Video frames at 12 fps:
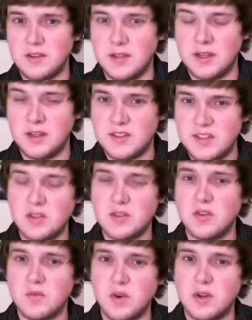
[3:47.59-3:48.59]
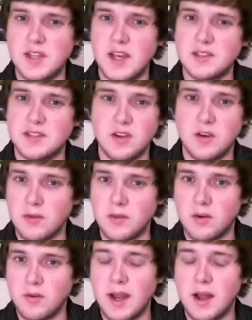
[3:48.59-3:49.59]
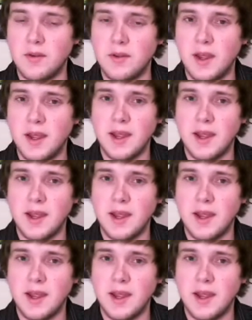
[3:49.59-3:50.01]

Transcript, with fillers: need to still do more tests here on the ground